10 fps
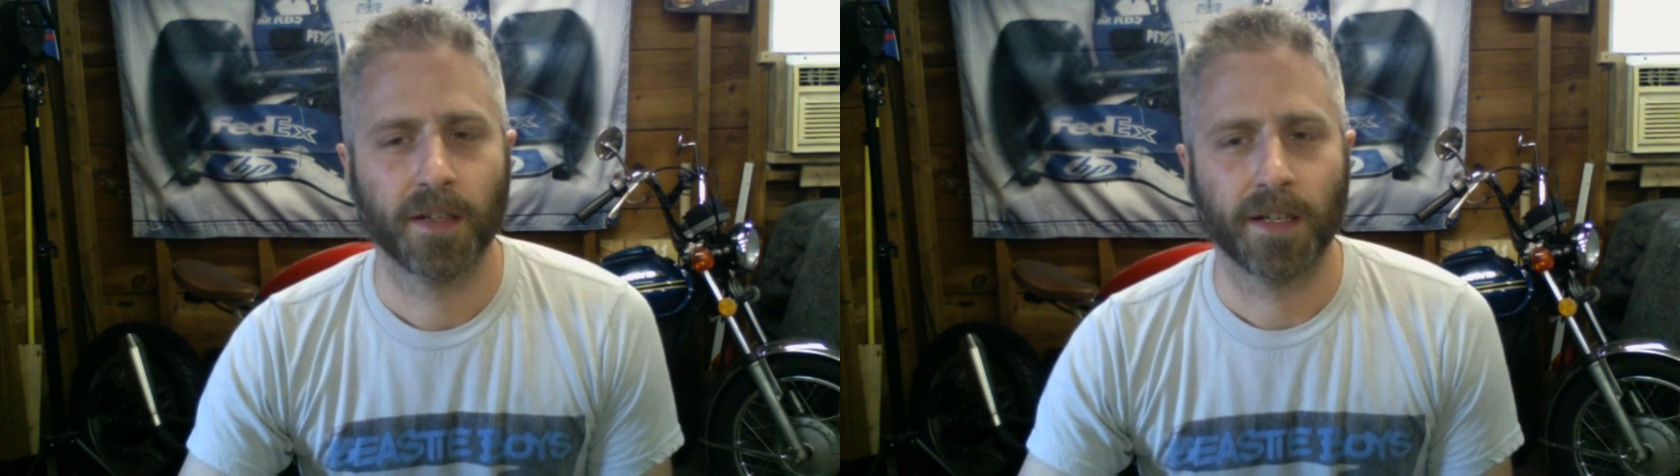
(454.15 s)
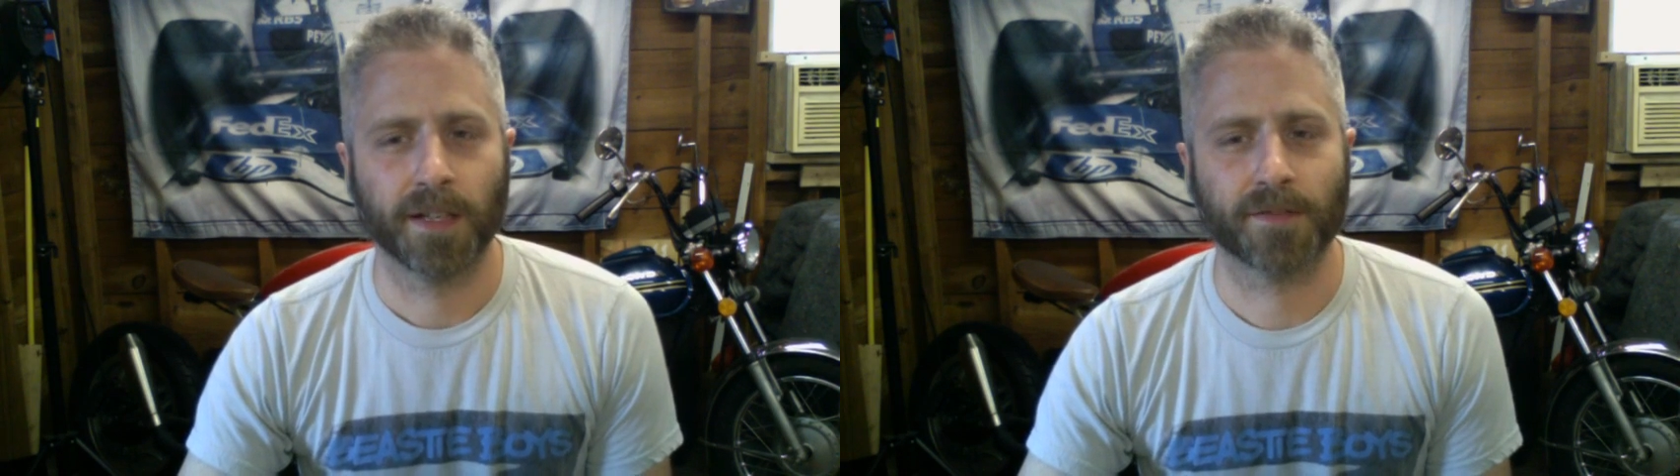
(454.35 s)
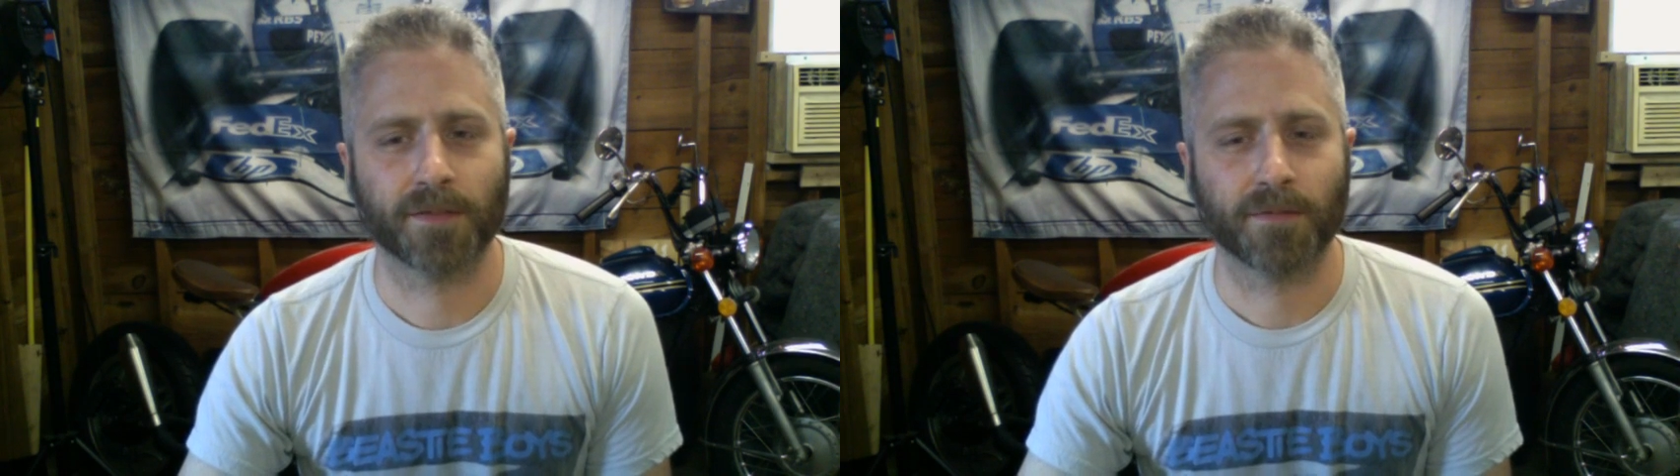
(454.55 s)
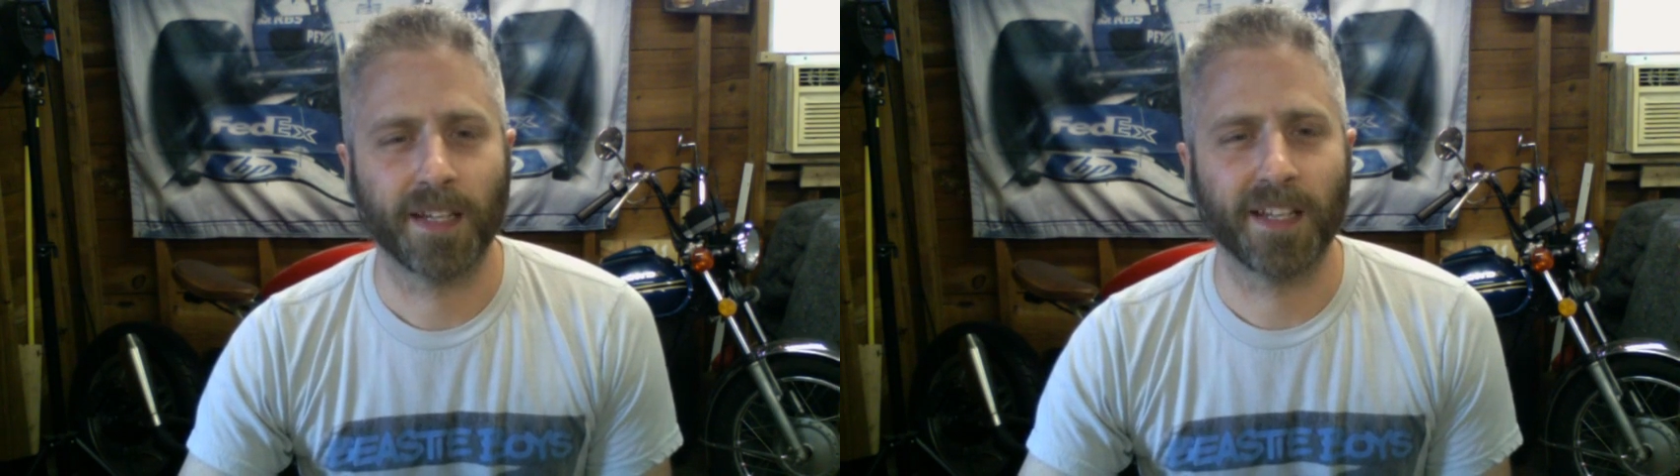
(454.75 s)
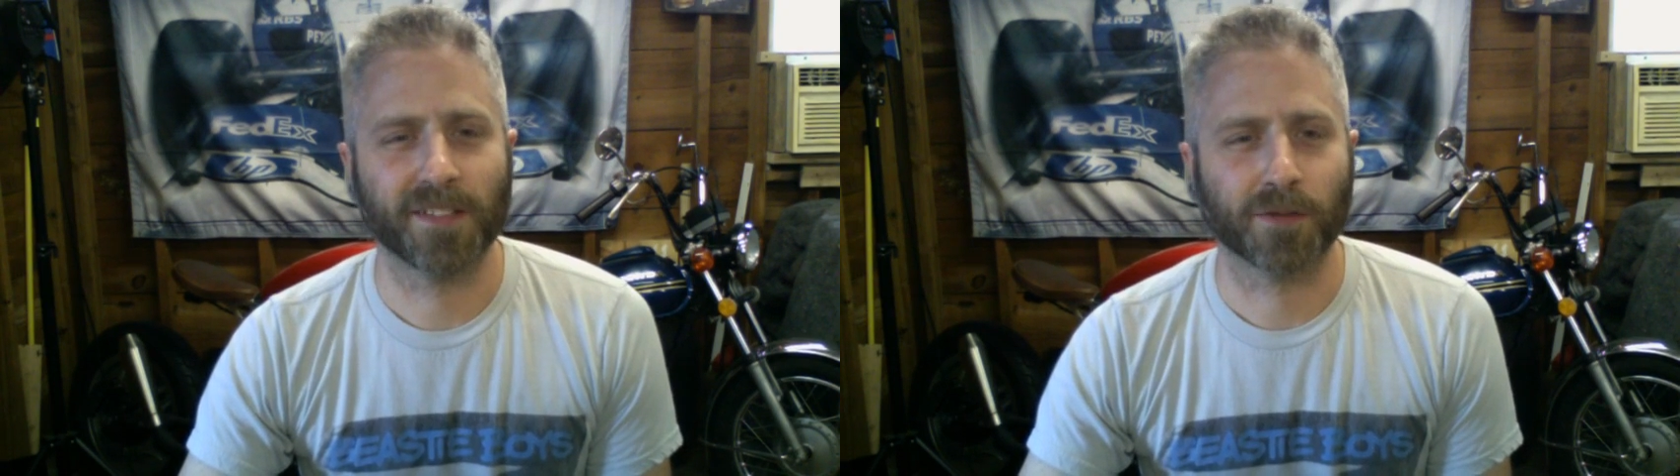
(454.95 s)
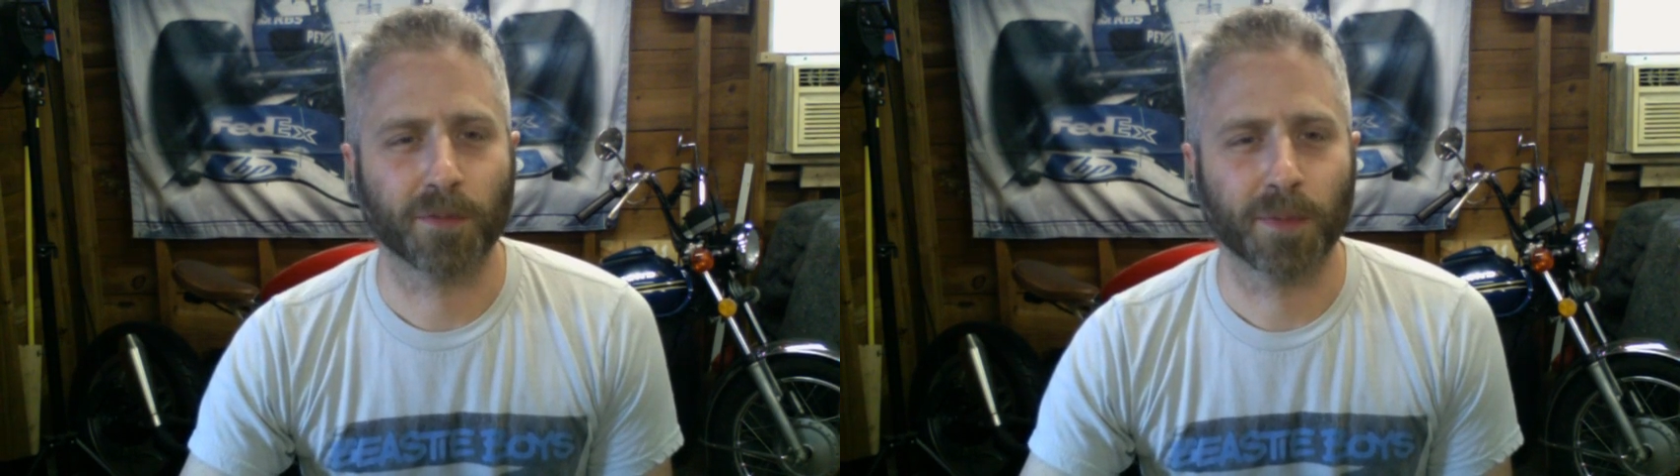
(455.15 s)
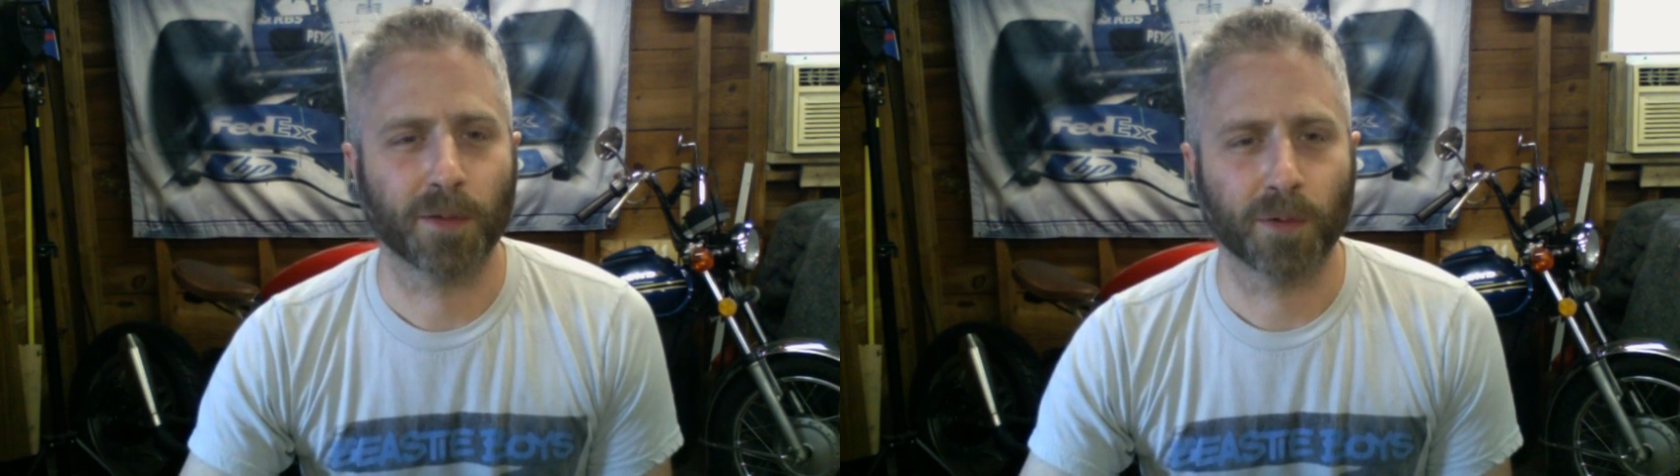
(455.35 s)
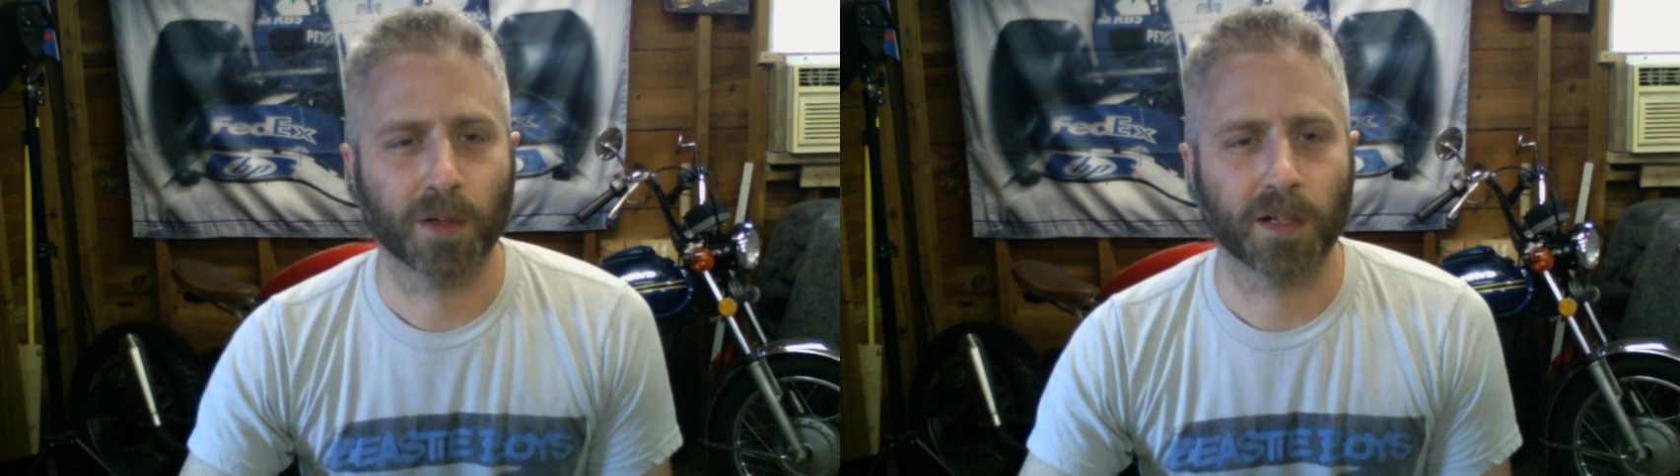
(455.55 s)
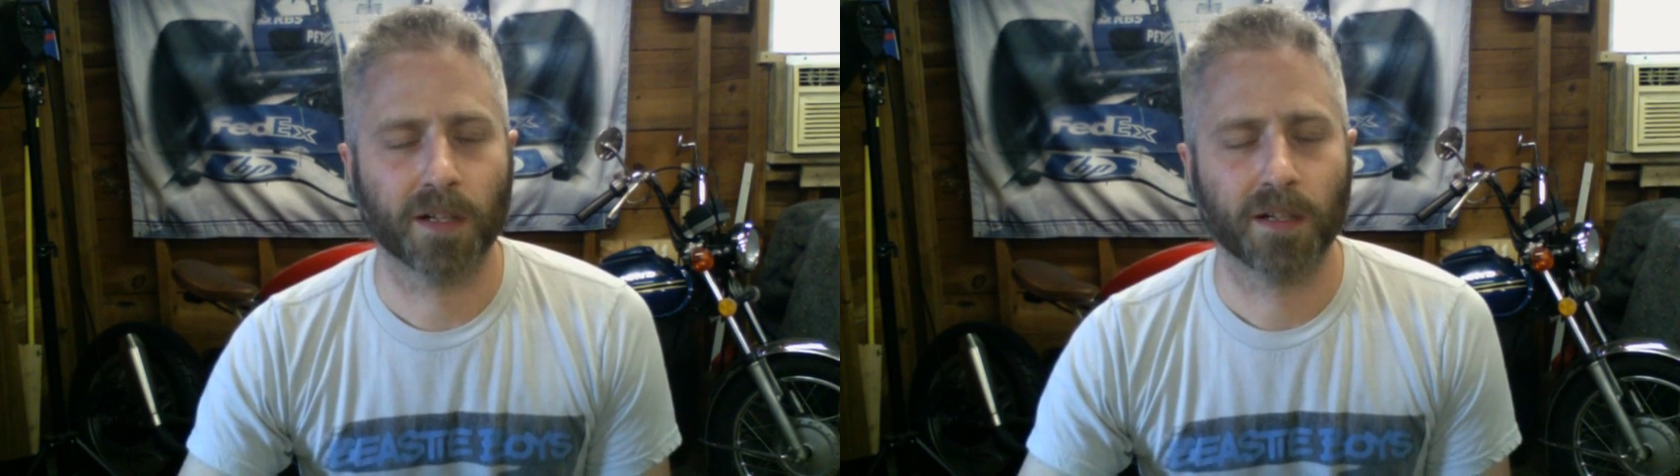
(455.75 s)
It needs a little bit of work.